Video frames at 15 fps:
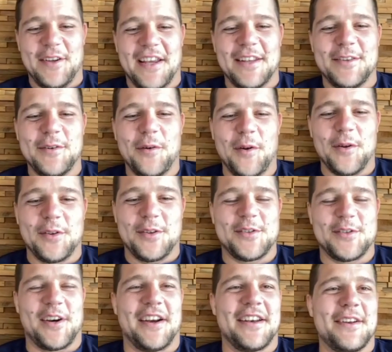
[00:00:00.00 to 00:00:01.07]
to get too old to
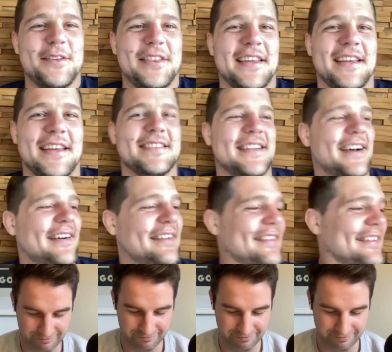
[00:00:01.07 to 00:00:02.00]
try new things now.